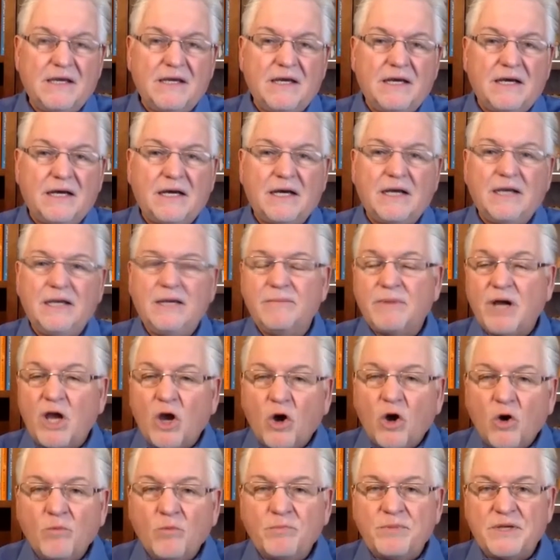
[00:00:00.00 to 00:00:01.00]
Uh, in my
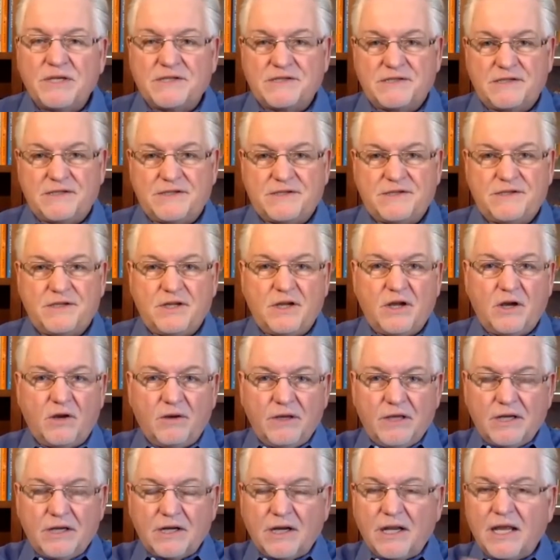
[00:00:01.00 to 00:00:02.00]
own business, you know,
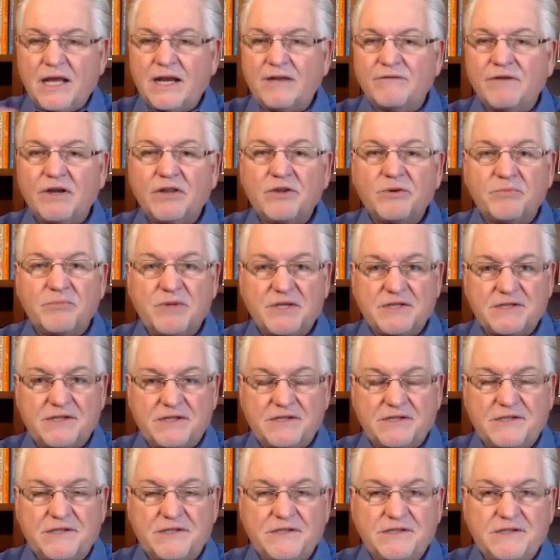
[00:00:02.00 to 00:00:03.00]
in a lot of other
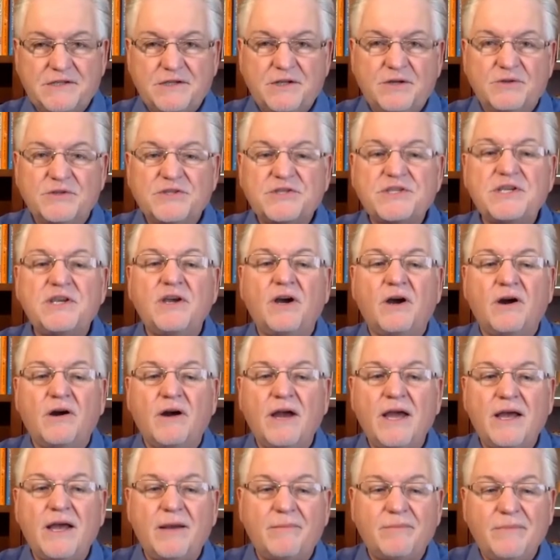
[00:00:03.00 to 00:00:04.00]
businesses, you know,
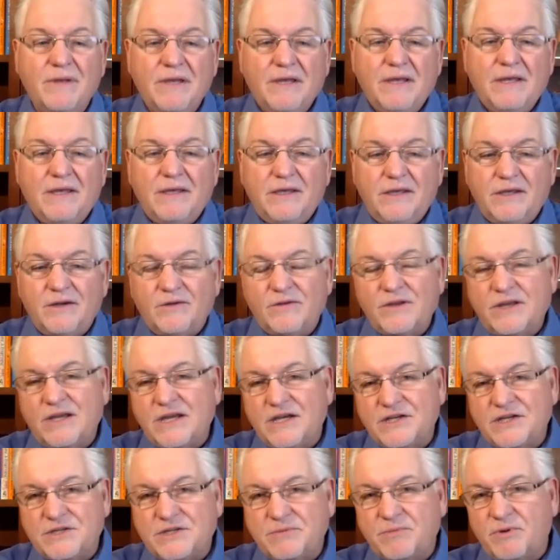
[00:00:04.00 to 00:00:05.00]
CRM, you know, the
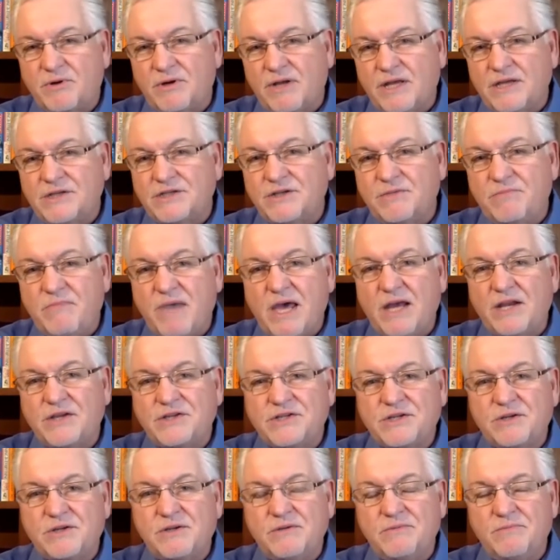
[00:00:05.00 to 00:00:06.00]
customer relation
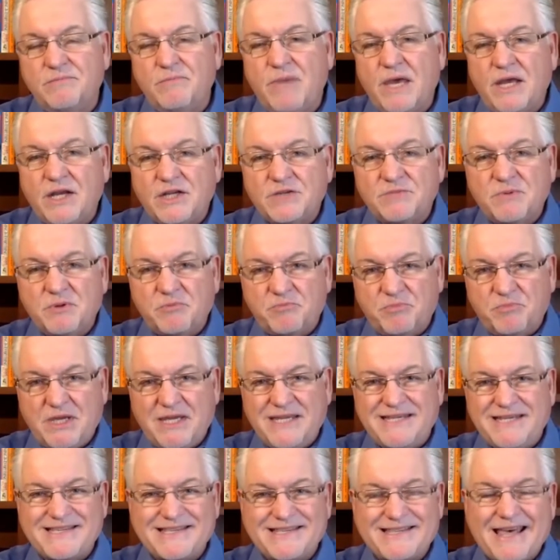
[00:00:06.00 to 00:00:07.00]
manage- management
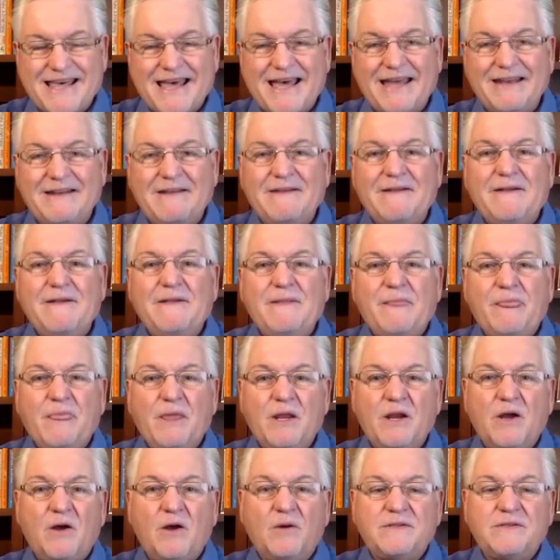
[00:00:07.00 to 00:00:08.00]
piece that you
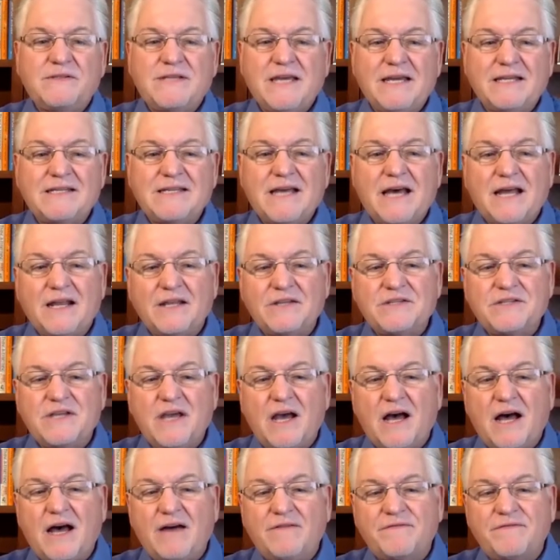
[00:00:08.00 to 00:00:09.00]
know technology
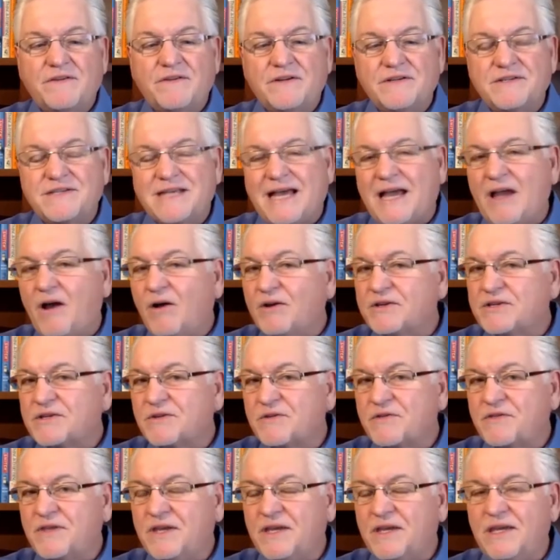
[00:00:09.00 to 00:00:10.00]
offers. I
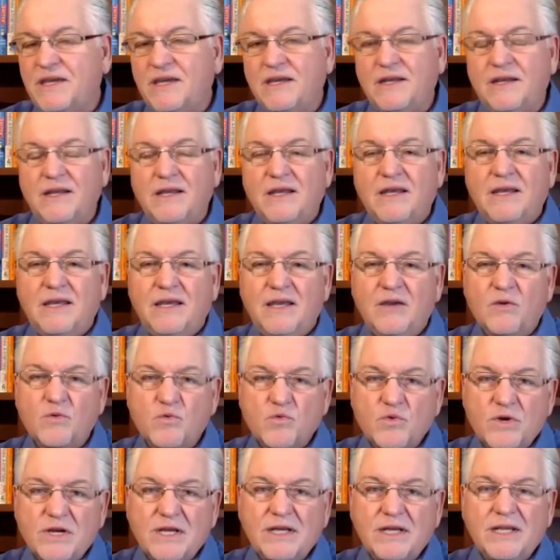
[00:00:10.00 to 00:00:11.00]
also think it it
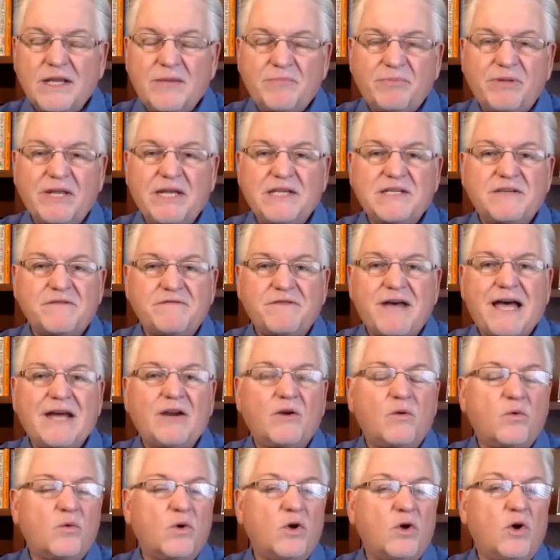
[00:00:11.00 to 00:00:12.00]
really plays a
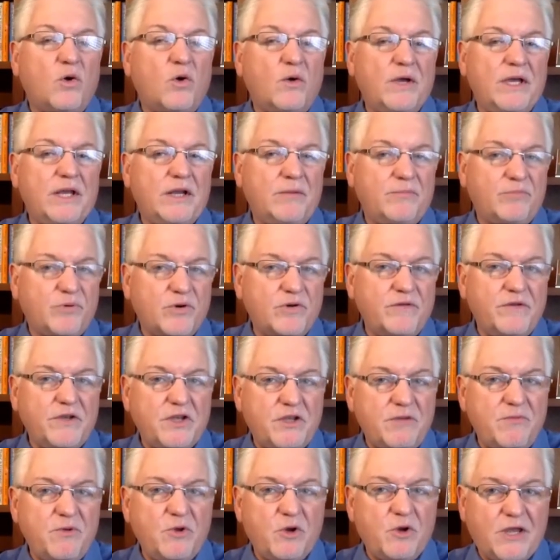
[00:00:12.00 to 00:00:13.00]
vital role in improving
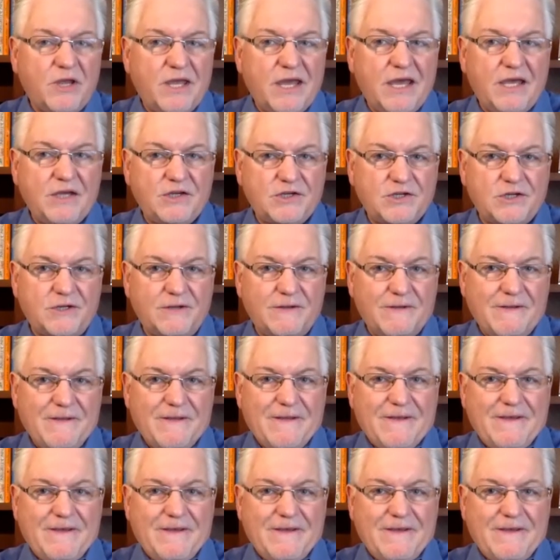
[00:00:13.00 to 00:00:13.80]
communication.